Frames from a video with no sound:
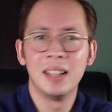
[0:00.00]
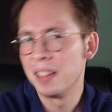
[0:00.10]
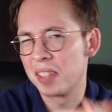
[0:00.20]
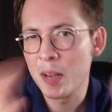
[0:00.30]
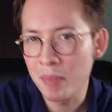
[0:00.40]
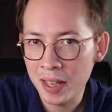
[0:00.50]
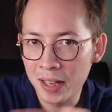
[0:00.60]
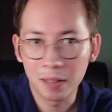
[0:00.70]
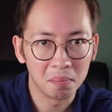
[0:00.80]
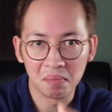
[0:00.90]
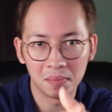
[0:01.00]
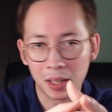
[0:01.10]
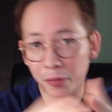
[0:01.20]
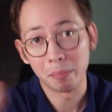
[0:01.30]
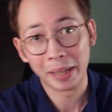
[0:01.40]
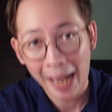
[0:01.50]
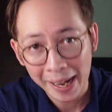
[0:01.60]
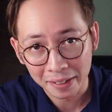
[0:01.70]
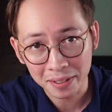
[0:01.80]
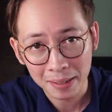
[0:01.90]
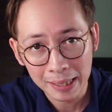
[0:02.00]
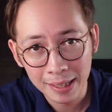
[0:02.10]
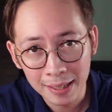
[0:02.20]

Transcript: Same thing, different mechanics.